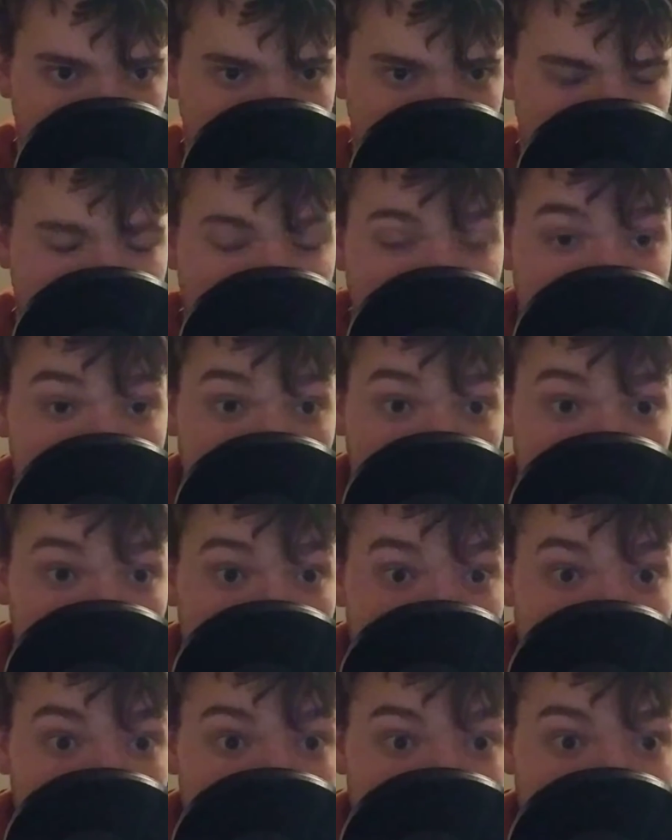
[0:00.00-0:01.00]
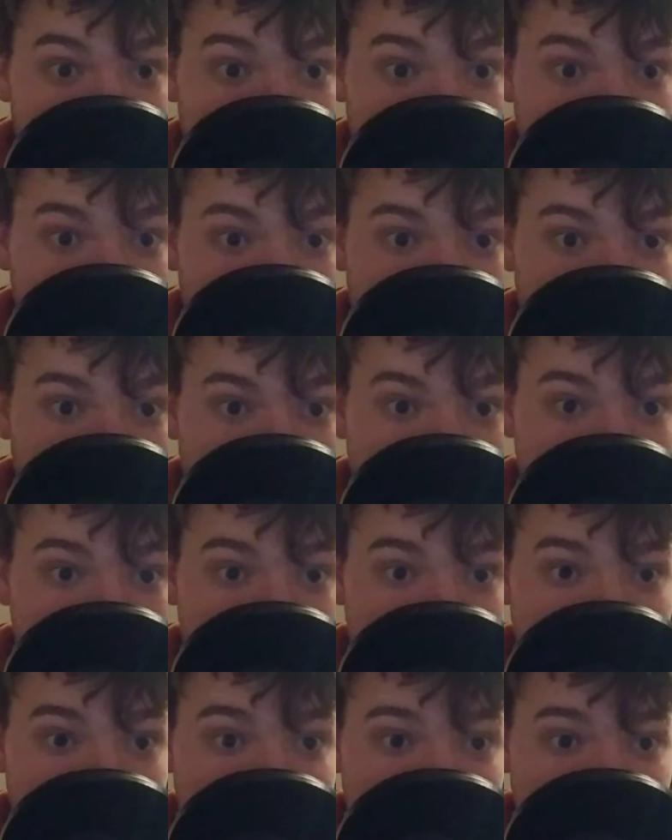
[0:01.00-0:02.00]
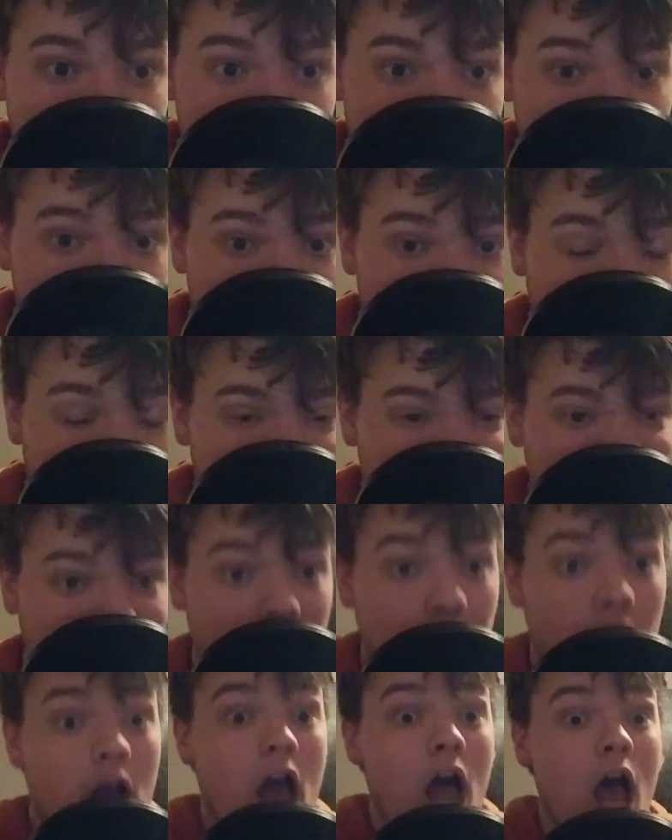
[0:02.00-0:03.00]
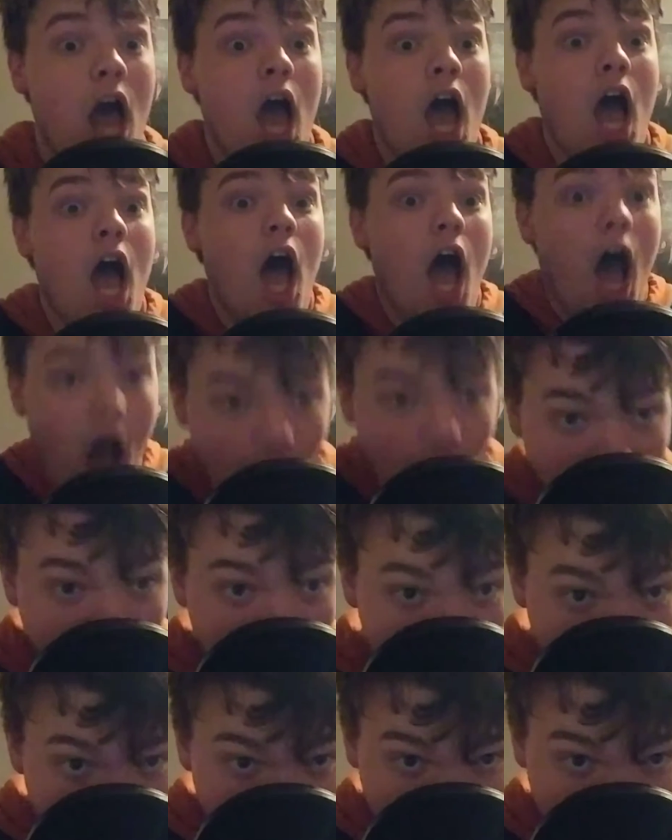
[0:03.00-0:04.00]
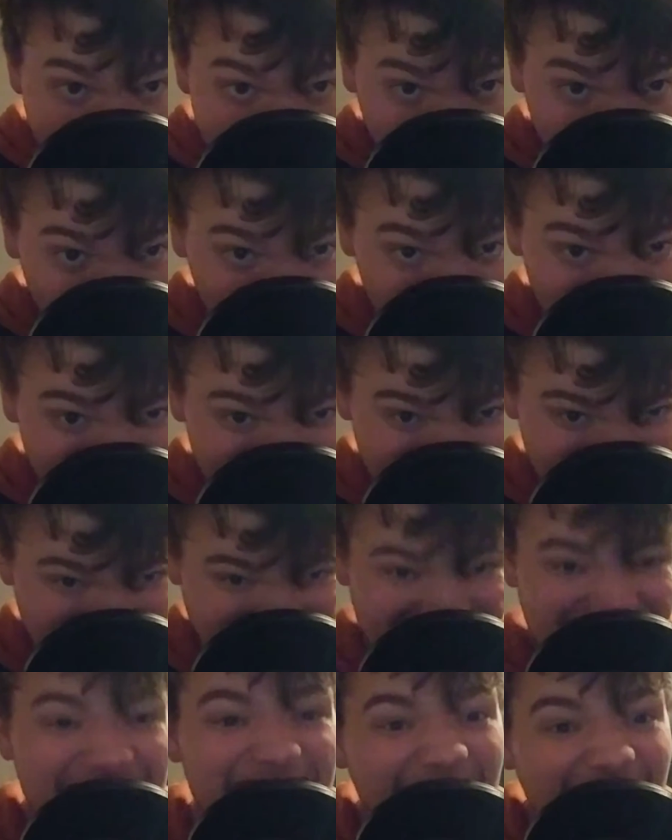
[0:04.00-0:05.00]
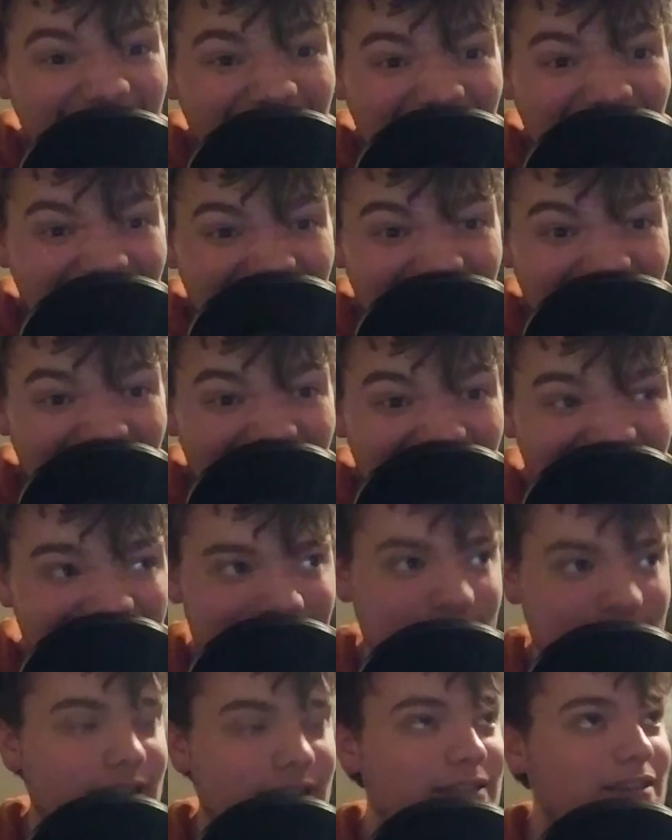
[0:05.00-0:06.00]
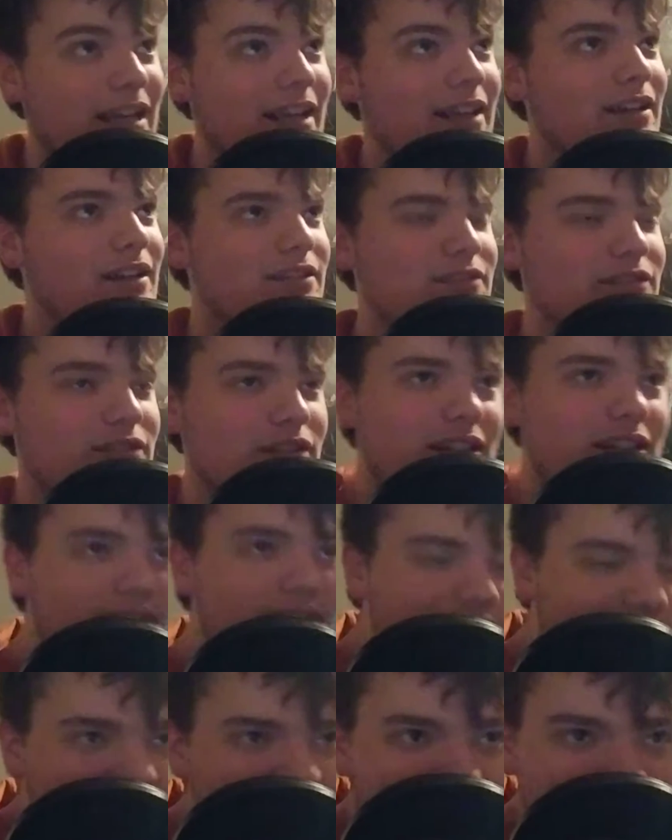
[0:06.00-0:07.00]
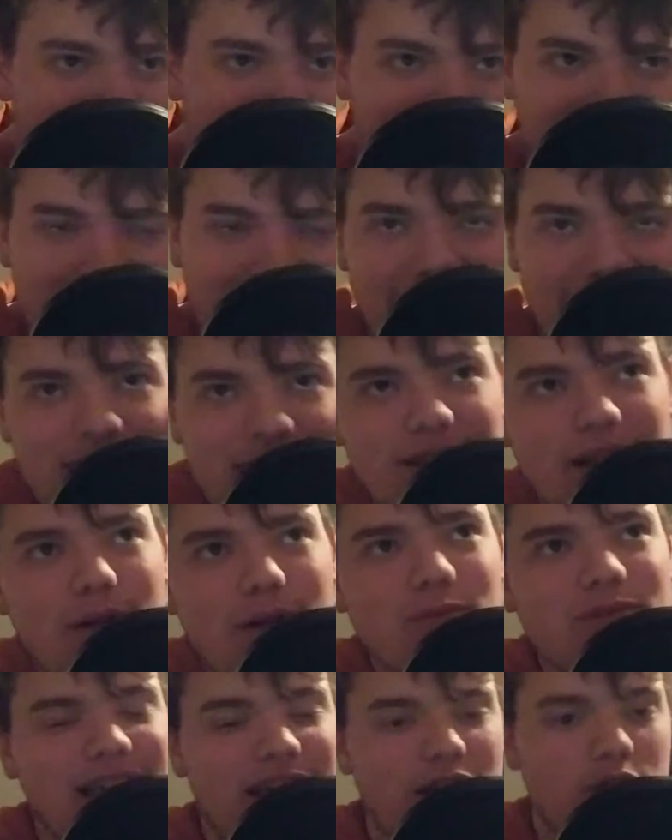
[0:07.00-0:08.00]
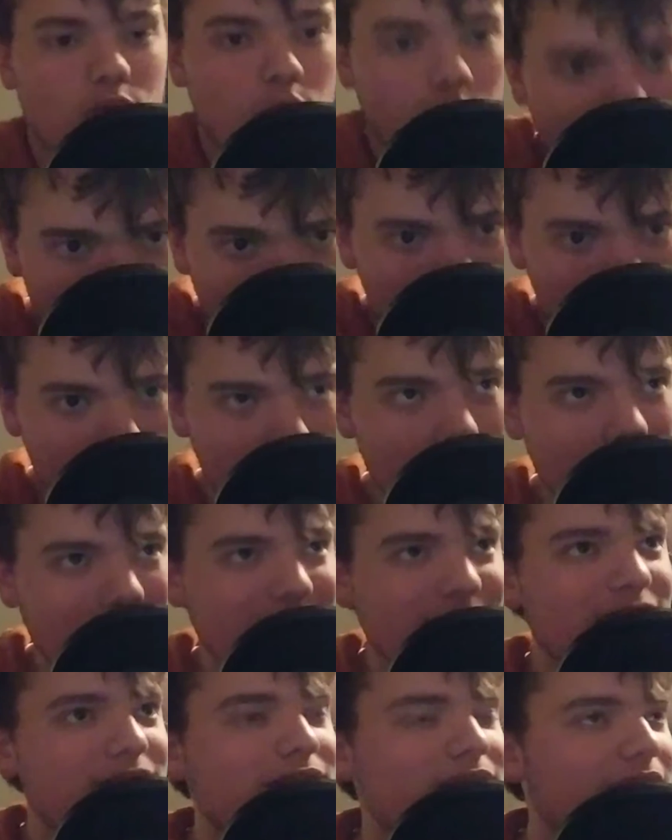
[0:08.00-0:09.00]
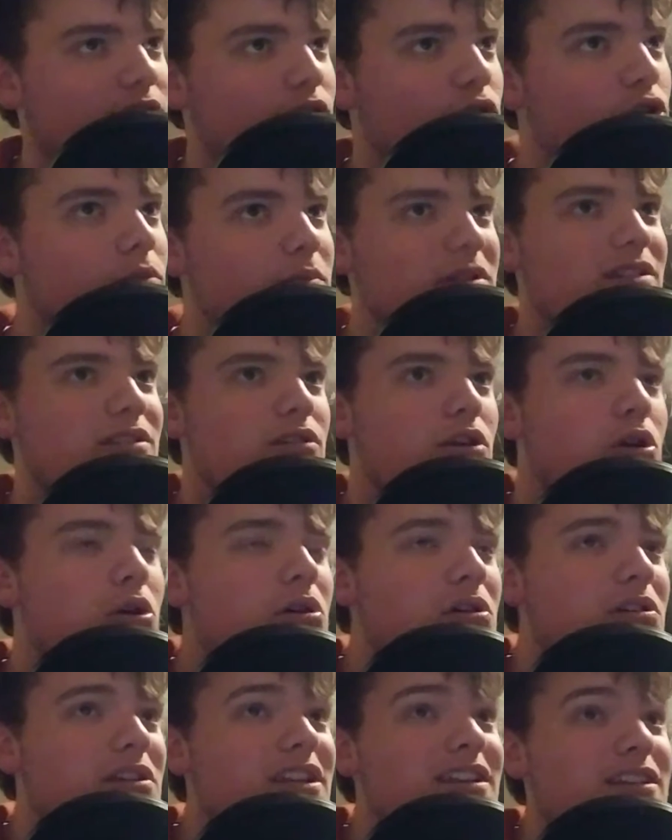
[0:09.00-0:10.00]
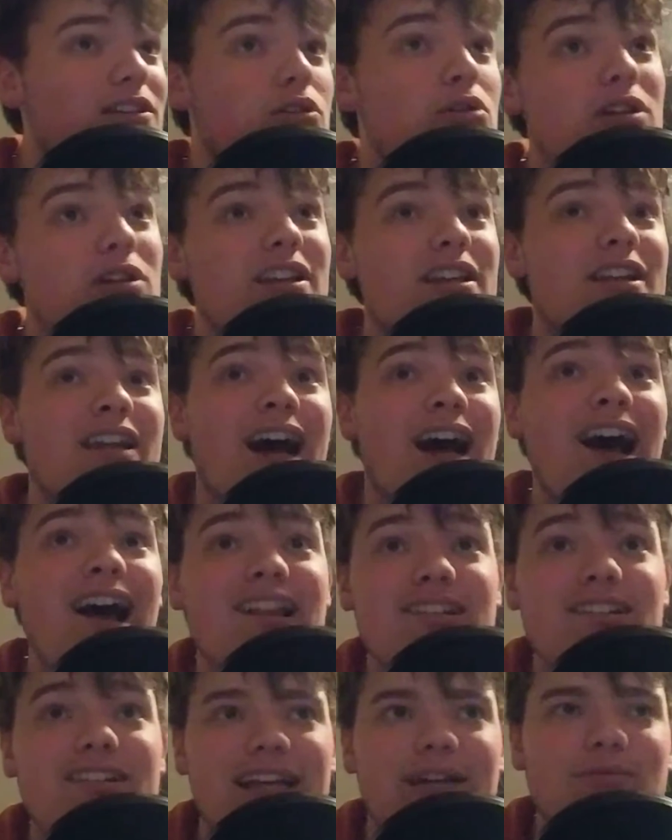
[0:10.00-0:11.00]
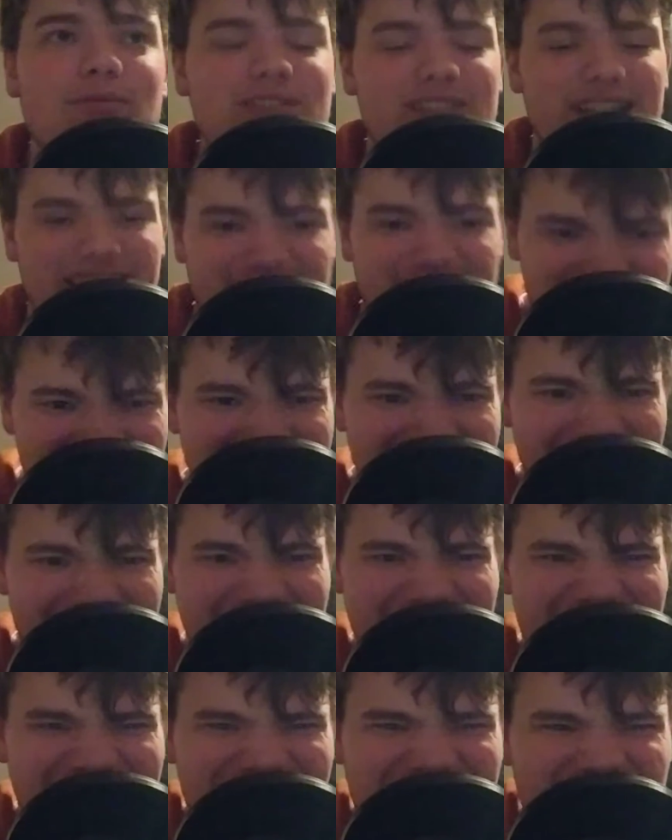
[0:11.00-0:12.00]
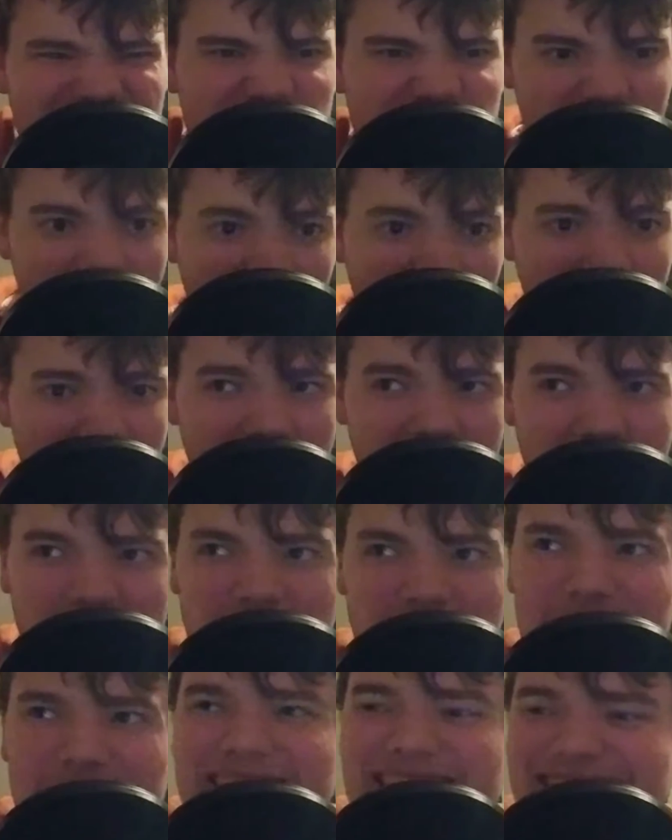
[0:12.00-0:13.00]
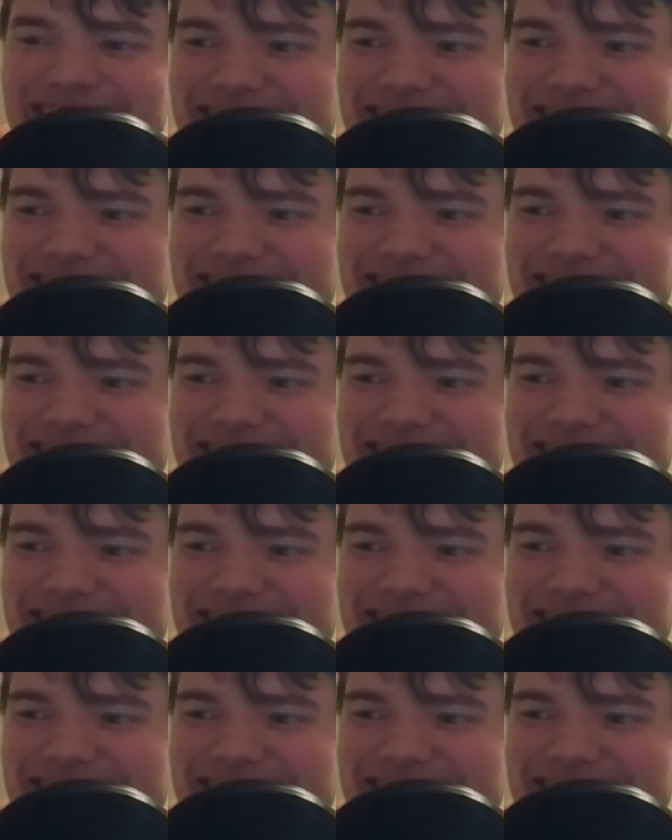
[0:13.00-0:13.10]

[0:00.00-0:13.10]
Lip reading: Banjo appeared for Smash Brothers. So I was like, oh my god! I literally, like, I was like, woo! I literally, like, hooted and hollered. I was like, yeah, let's go!